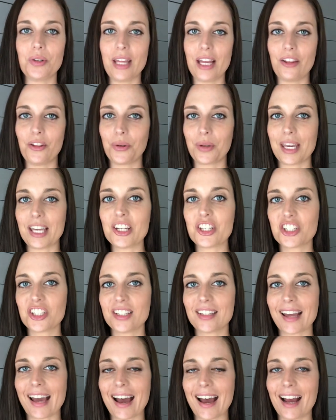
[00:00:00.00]
a location
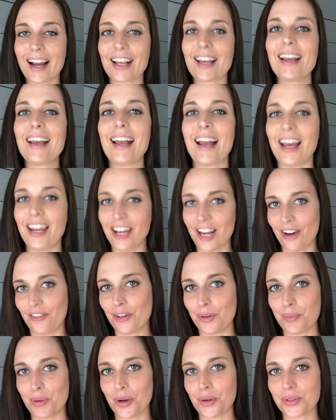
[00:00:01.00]
tag in every
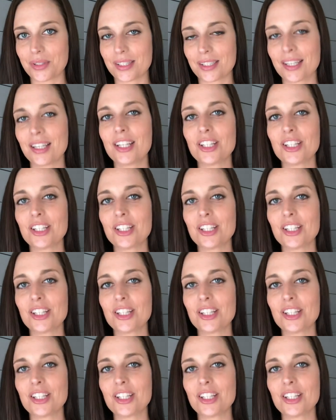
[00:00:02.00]
post,